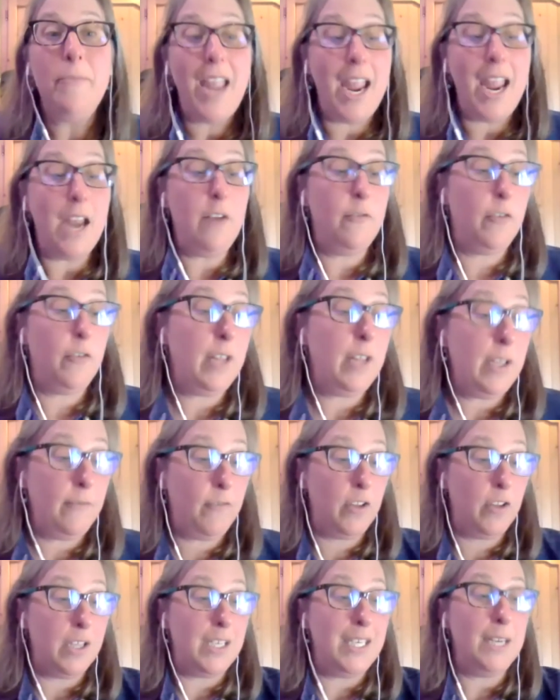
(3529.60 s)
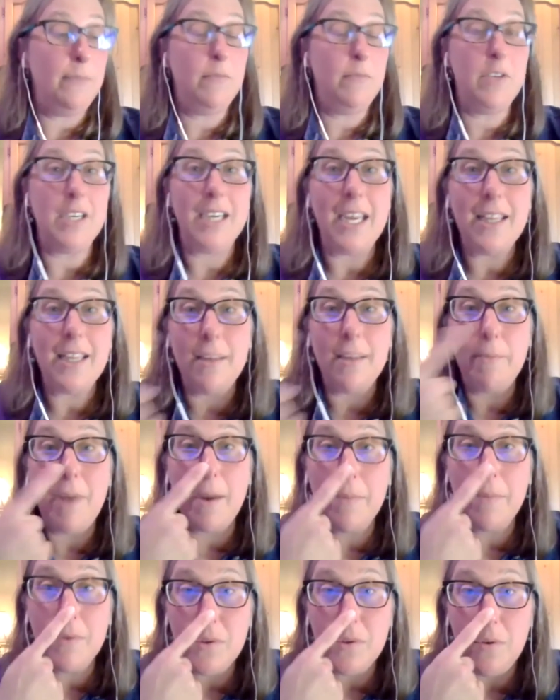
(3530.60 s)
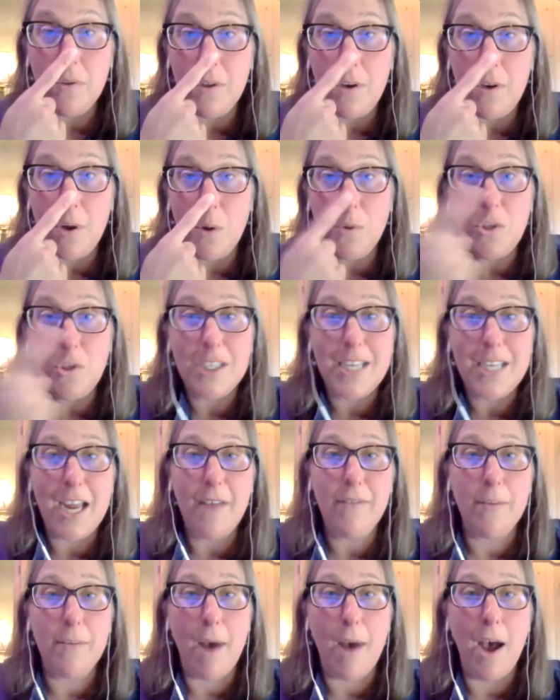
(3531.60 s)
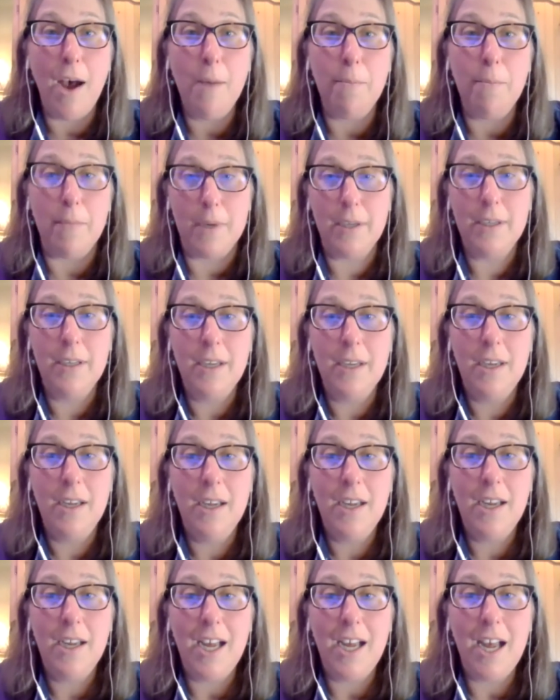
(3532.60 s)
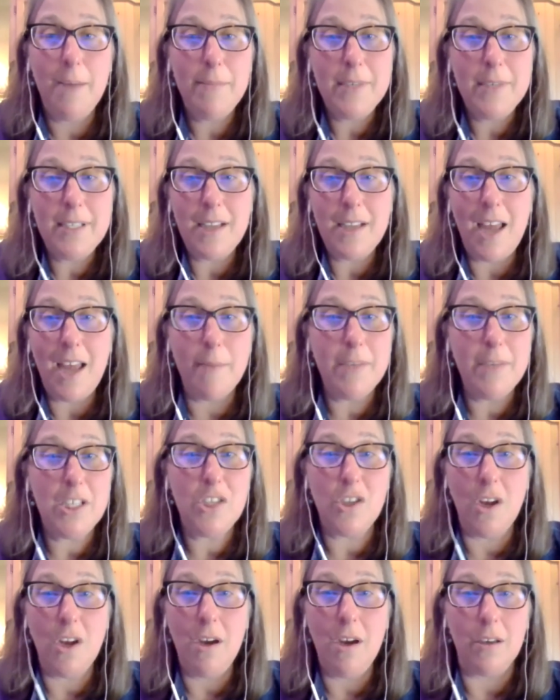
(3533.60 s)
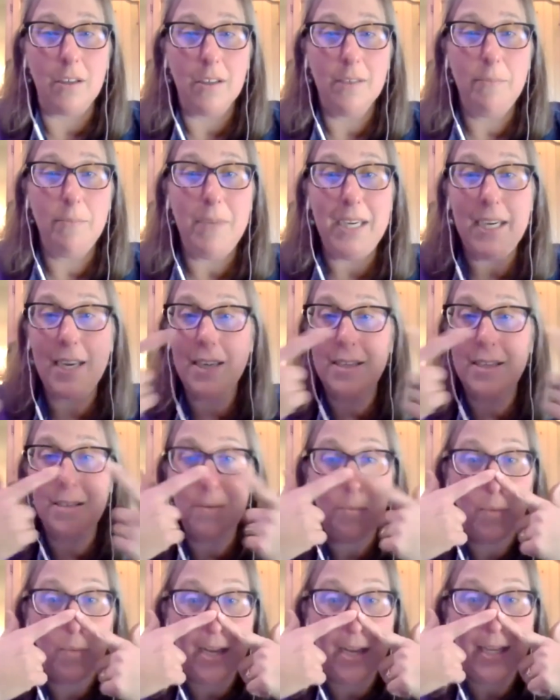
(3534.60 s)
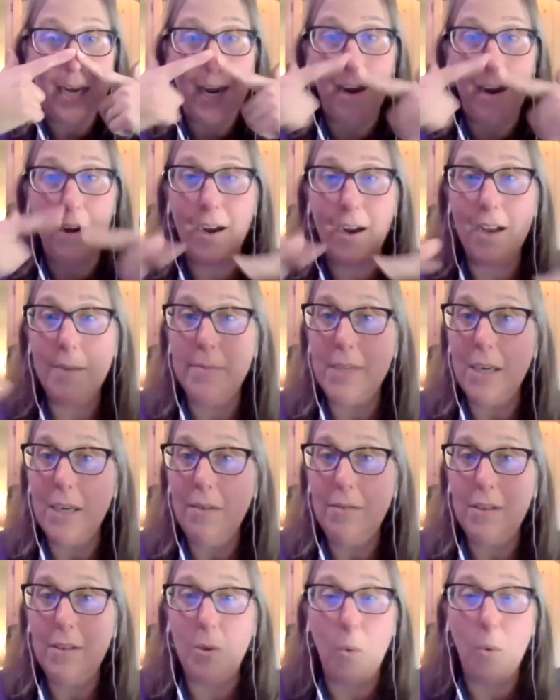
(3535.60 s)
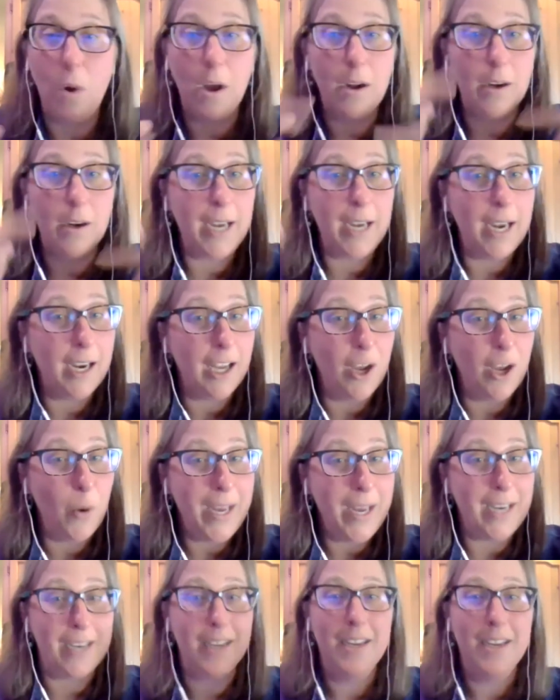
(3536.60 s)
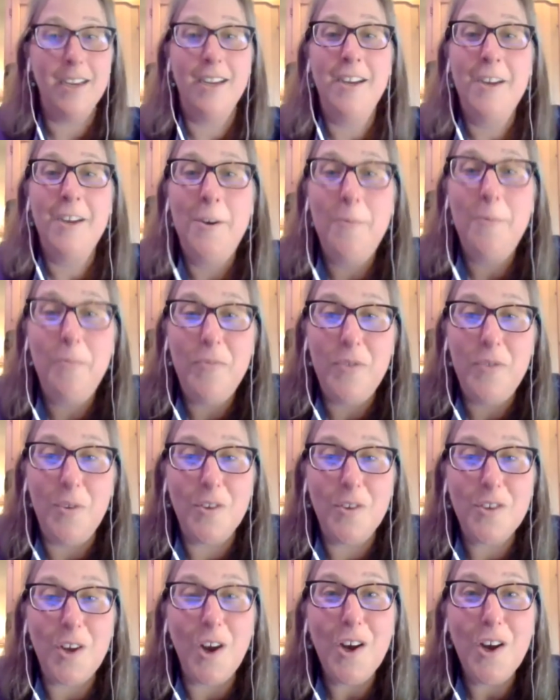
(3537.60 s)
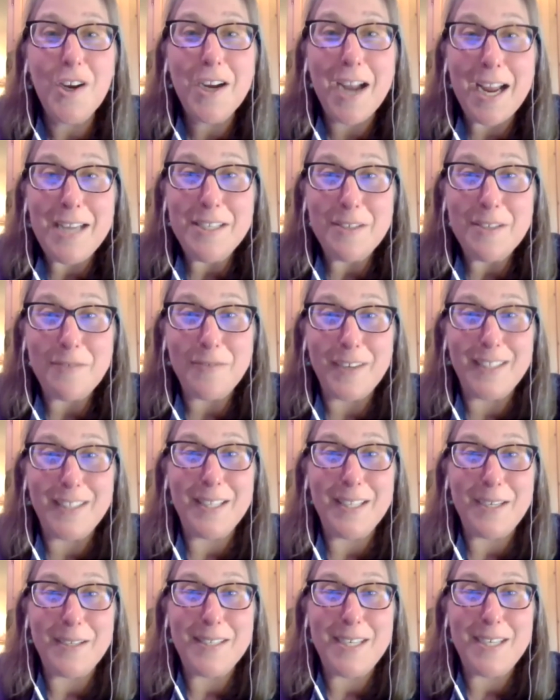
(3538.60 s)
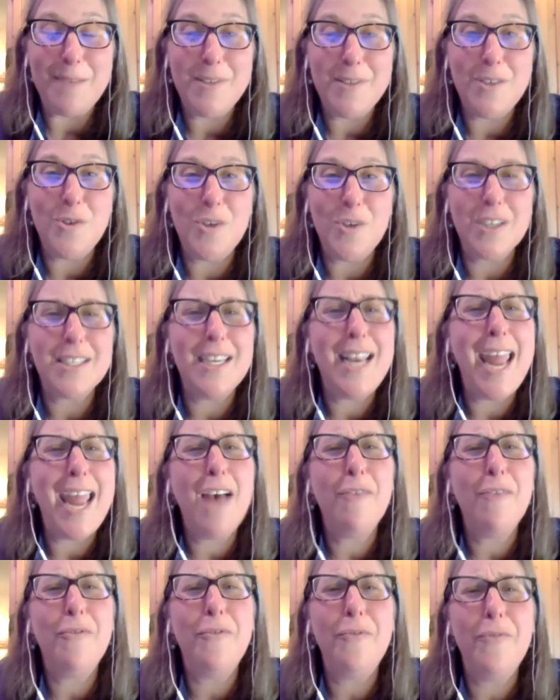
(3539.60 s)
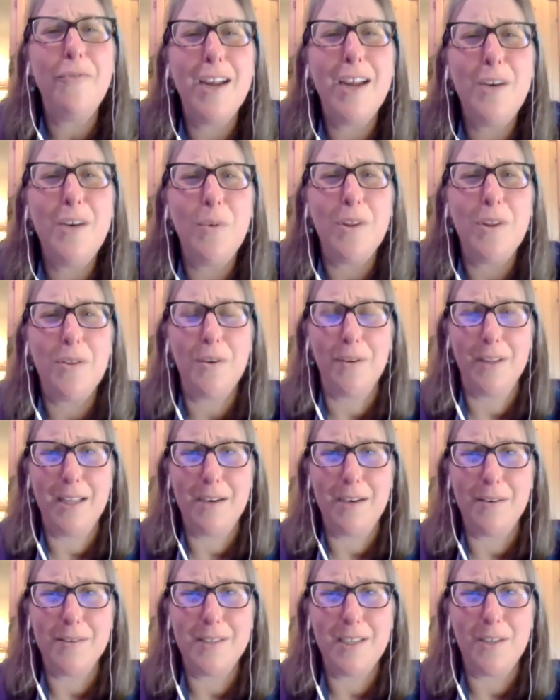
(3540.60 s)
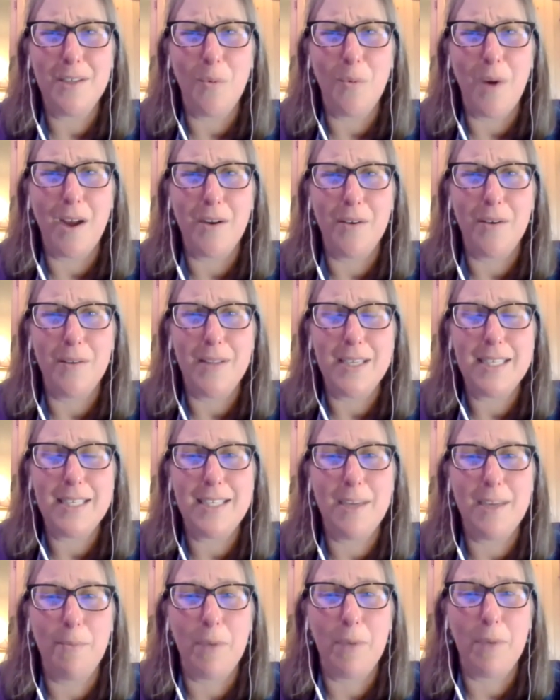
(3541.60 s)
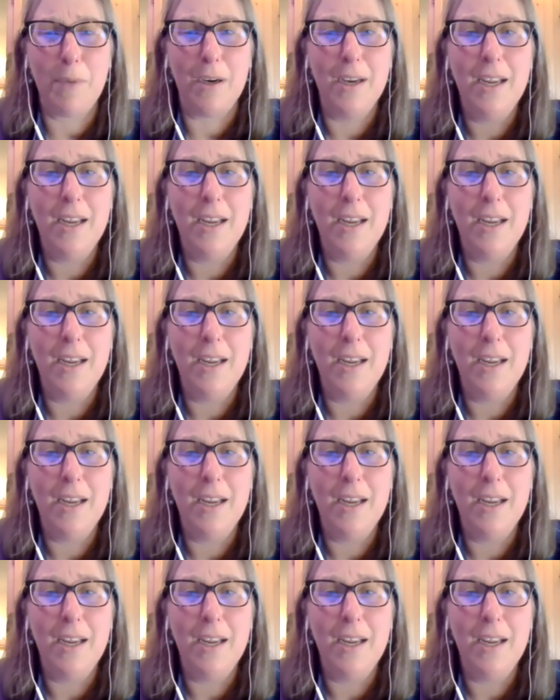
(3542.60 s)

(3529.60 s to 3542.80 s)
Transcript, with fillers: And for the for the tip to get the bubbles through the nose, just have them hum, hum a, hum a song because when the air comes out, the water can't go in. So there's all kinds of fun little tips and tricks, and have fun with your littles in the water this summer.